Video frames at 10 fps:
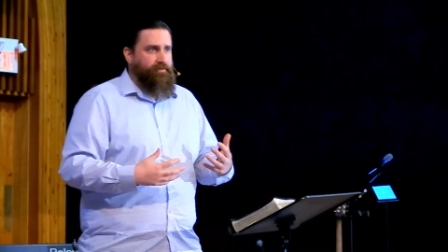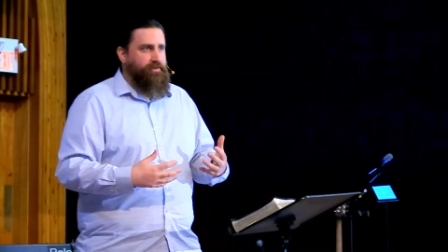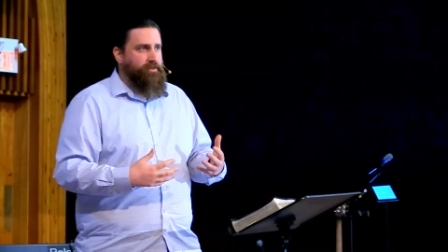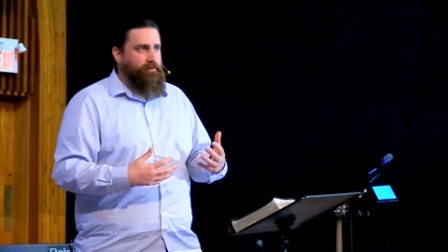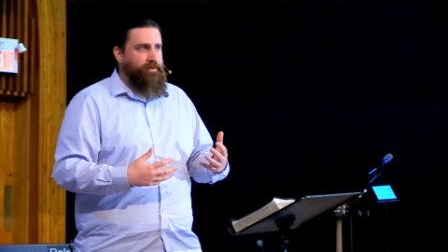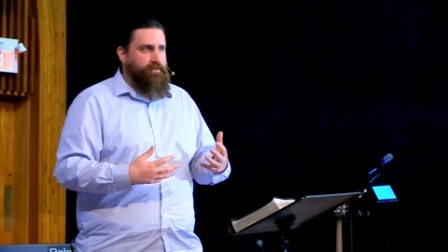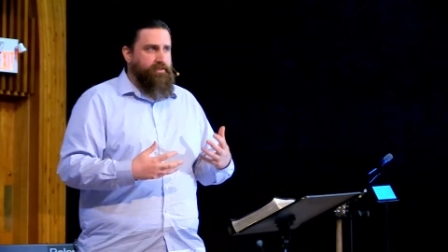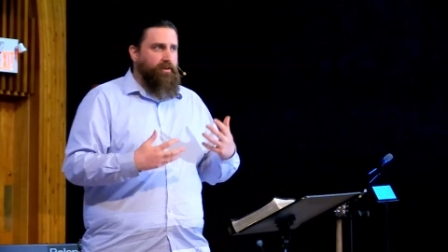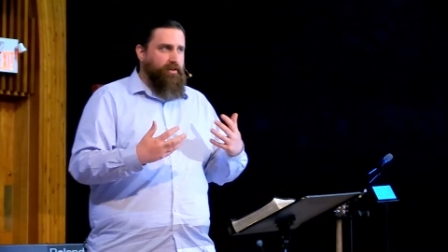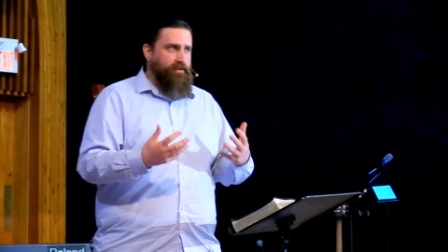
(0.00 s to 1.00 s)
for some of us it's
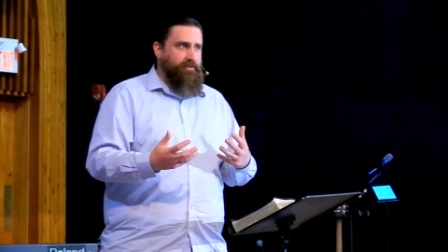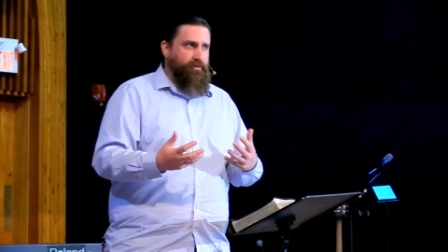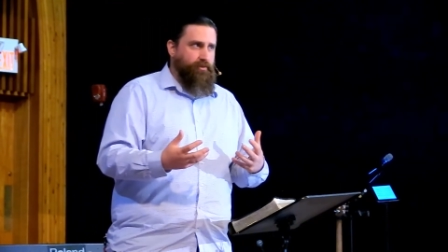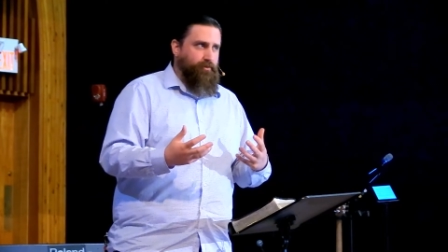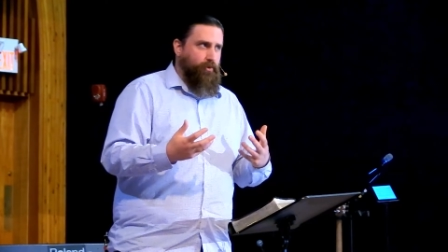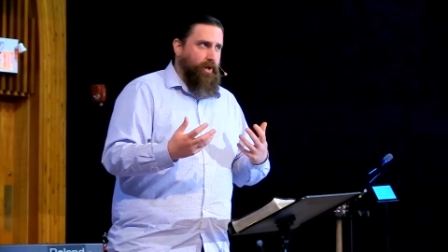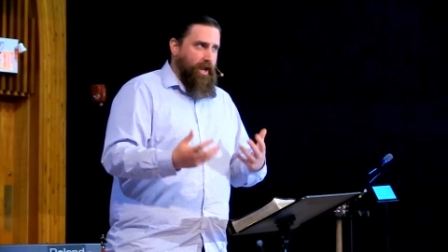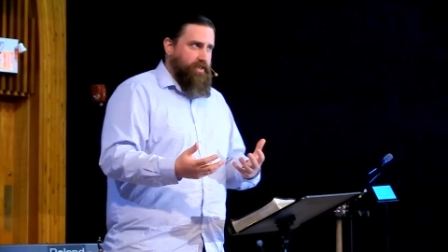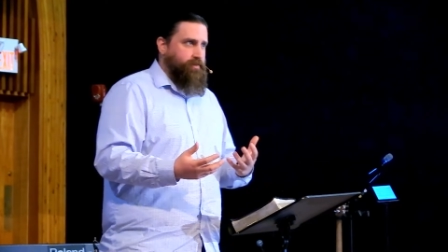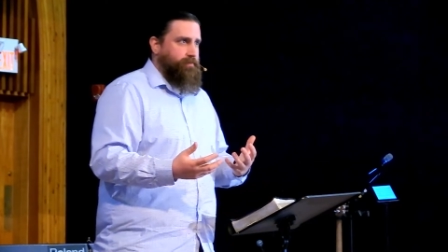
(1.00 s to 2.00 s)
hard to
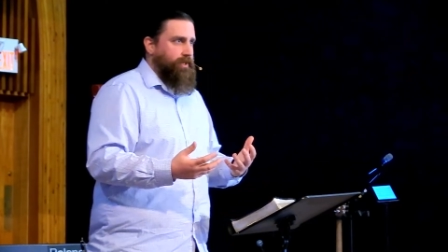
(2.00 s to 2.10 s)
grasp,